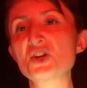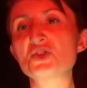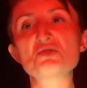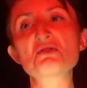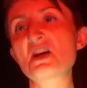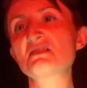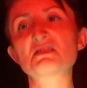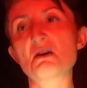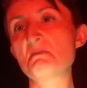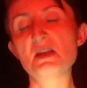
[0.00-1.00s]
"You can't
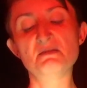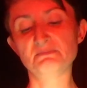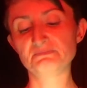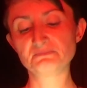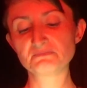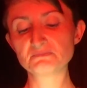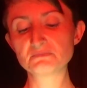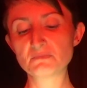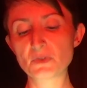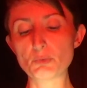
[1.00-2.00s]
come in,"
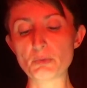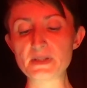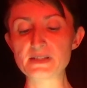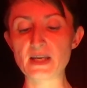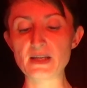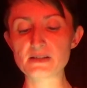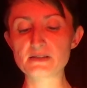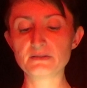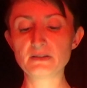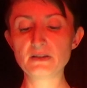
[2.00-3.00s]
the woman says.